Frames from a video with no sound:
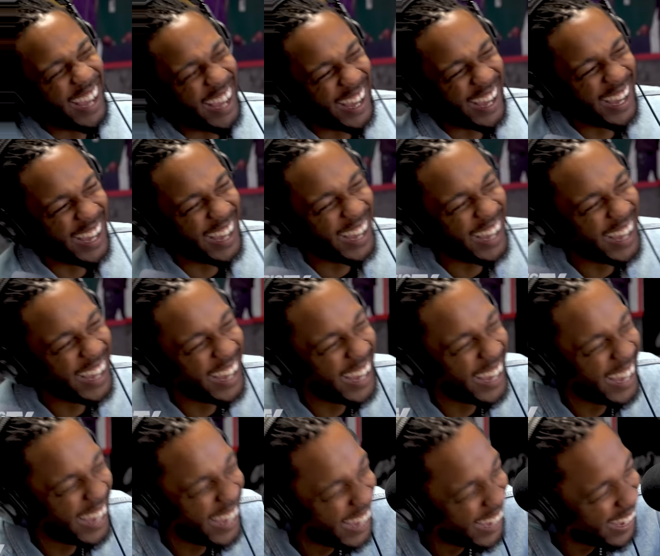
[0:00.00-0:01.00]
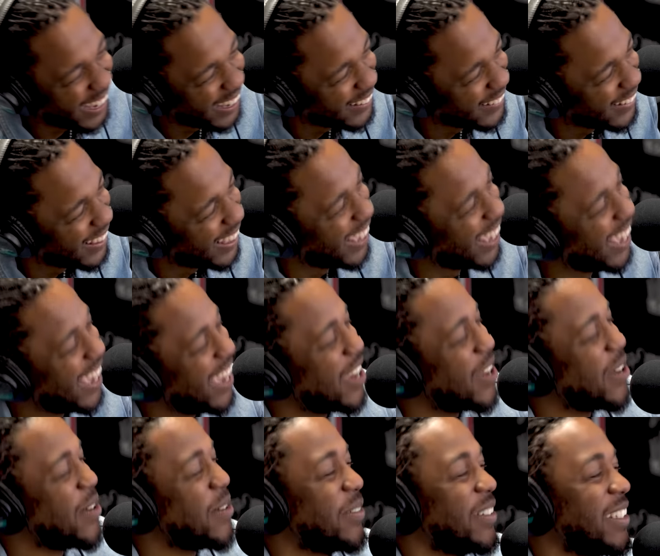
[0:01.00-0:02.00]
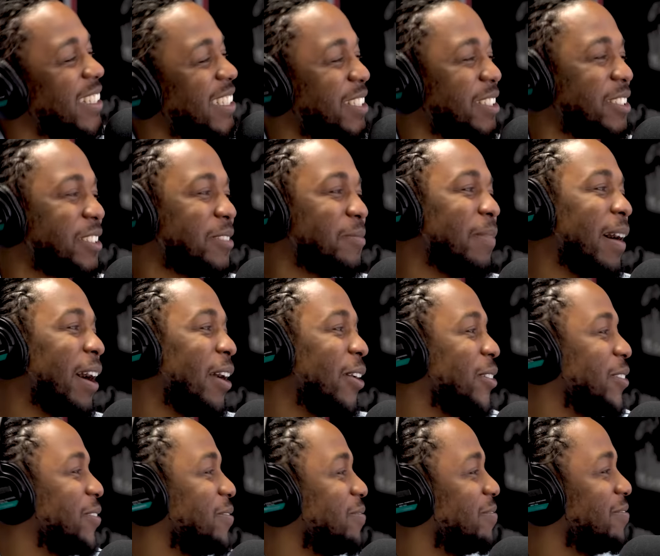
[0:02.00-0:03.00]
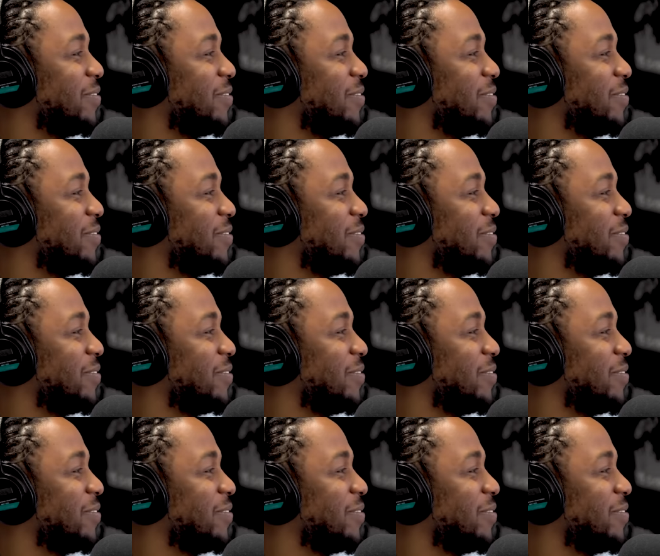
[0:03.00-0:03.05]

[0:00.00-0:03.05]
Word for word: How much material is in there? This is about